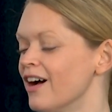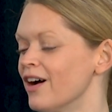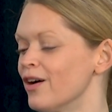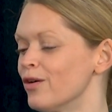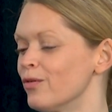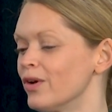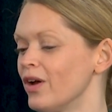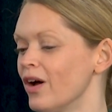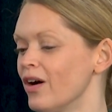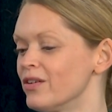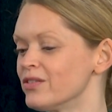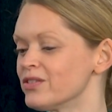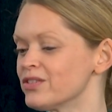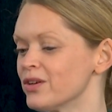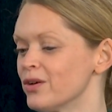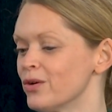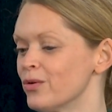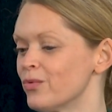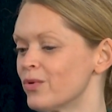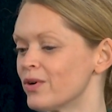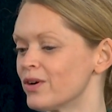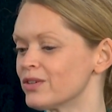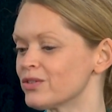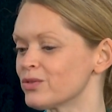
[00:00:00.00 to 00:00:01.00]
We also
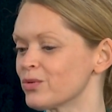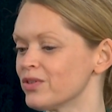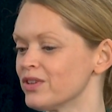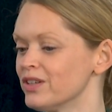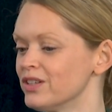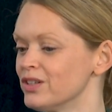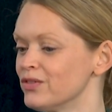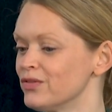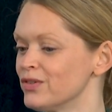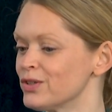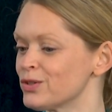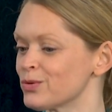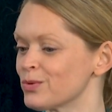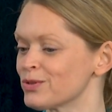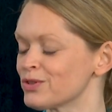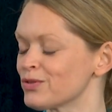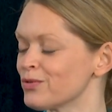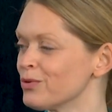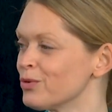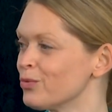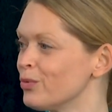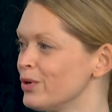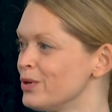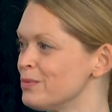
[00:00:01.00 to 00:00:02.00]
worked with individuals from
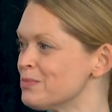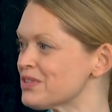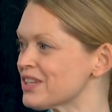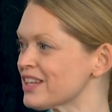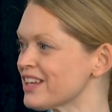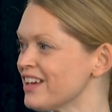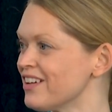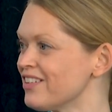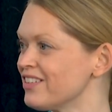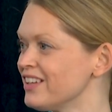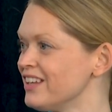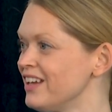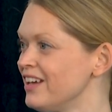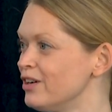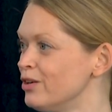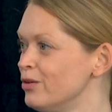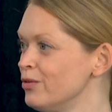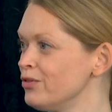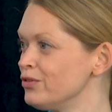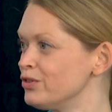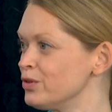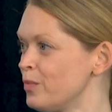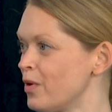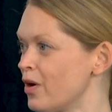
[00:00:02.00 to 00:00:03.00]
the Williamson County
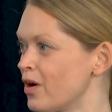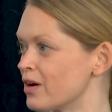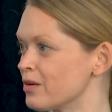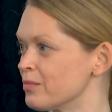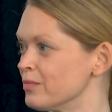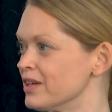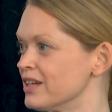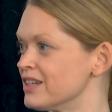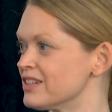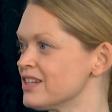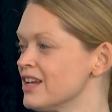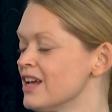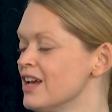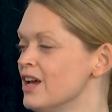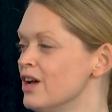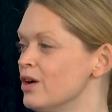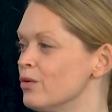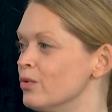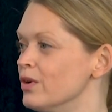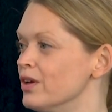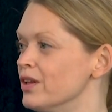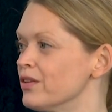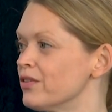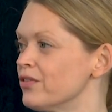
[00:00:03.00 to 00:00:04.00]
Health Department
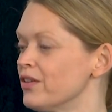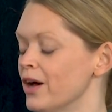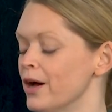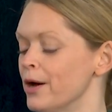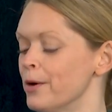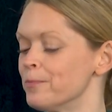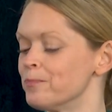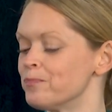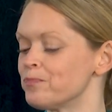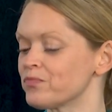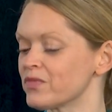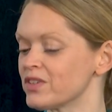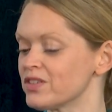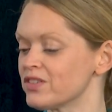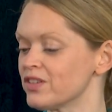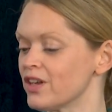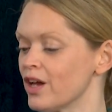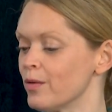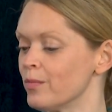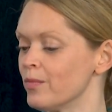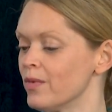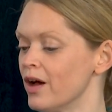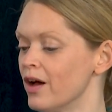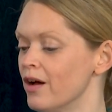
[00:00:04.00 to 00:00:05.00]
with
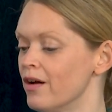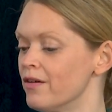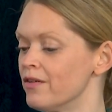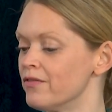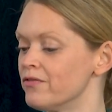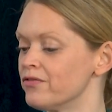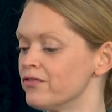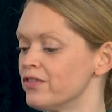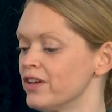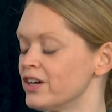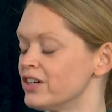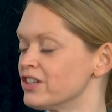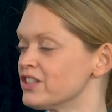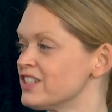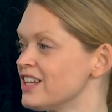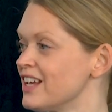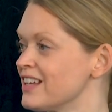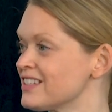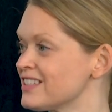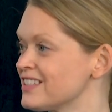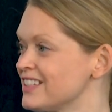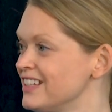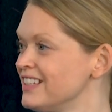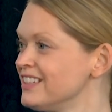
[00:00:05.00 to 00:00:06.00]
some of their
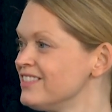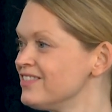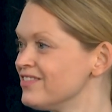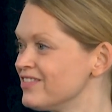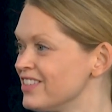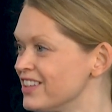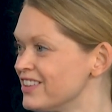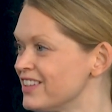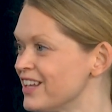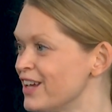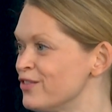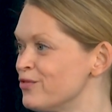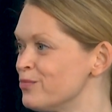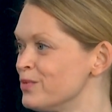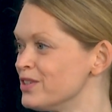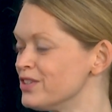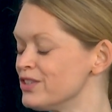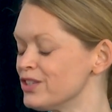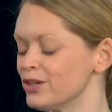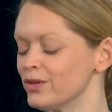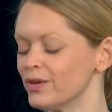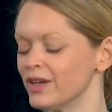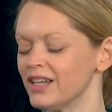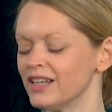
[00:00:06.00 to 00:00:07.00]
testing that they've been
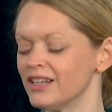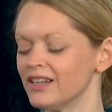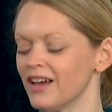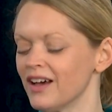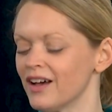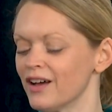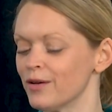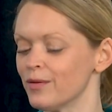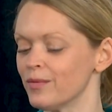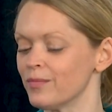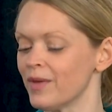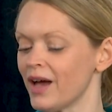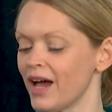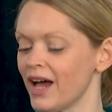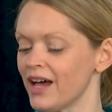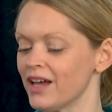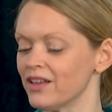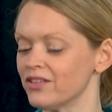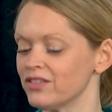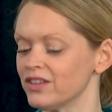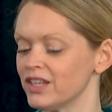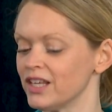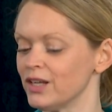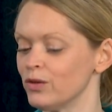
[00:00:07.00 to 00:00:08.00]
doing
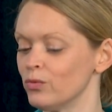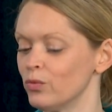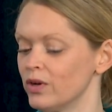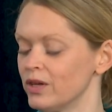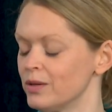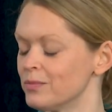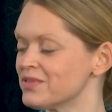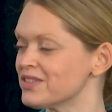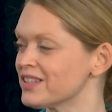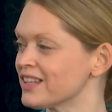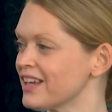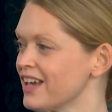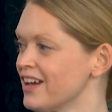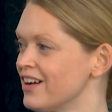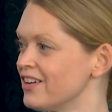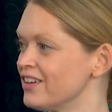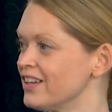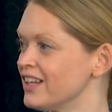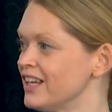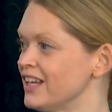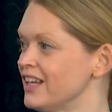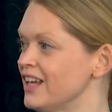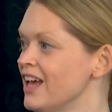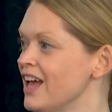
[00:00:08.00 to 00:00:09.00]
at the Williamson
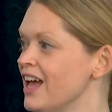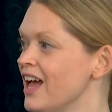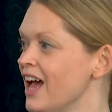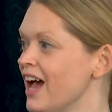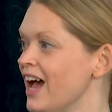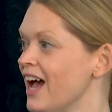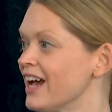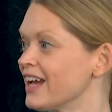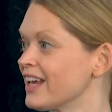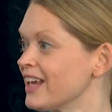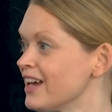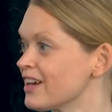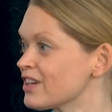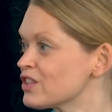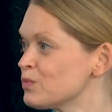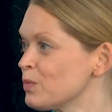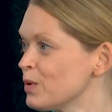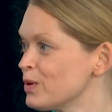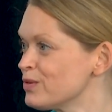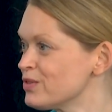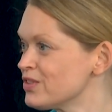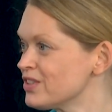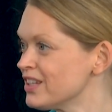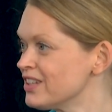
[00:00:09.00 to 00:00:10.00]
County Ag
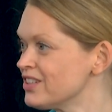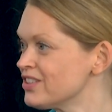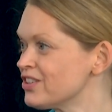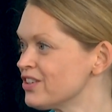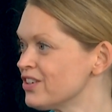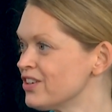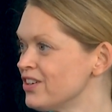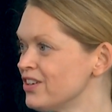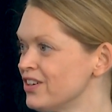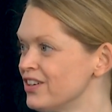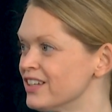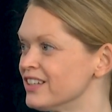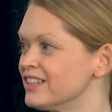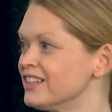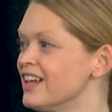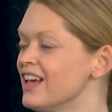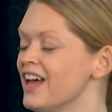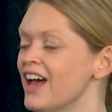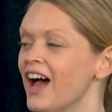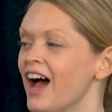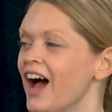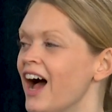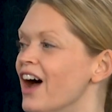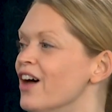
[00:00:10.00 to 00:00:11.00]
Expo Center and
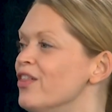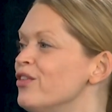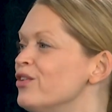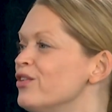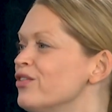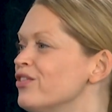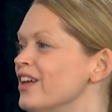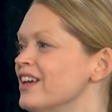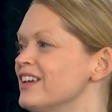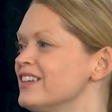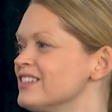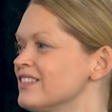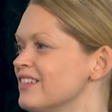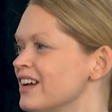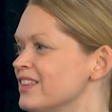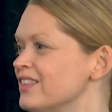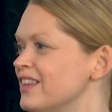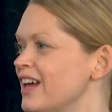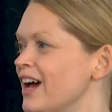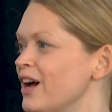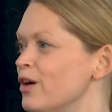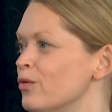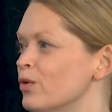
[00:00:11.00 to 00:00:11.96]
other things like that.